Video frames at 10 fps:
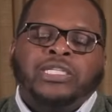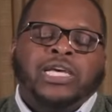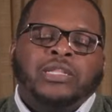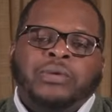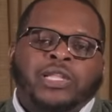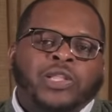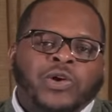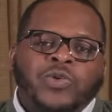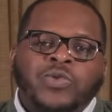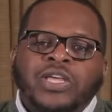Tell them
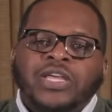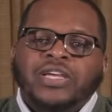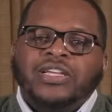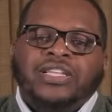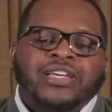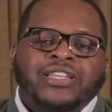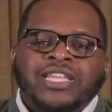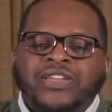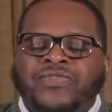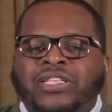hello, good
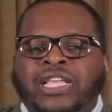evening.